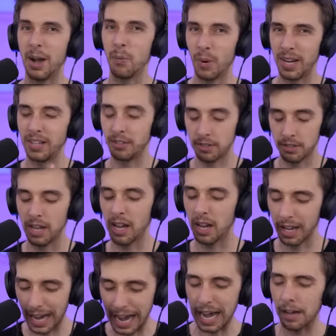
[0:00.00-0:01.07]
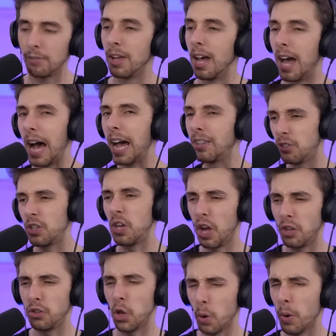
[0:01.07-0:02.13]
I went to I
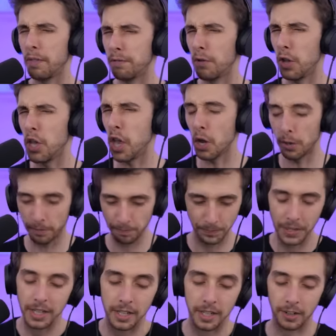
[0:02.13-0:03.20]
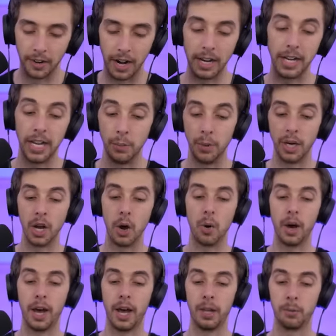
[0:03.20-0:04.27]
dare do it for you. Right, here we
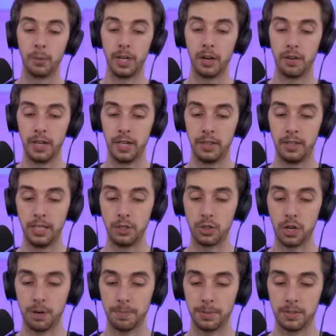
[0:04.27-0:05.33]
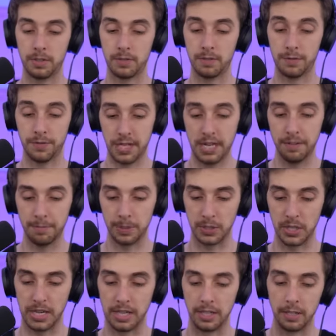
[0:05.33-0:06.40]
go. And we are in the top
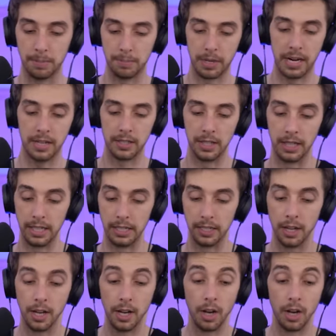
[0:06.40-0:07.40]
5% in the Predator League.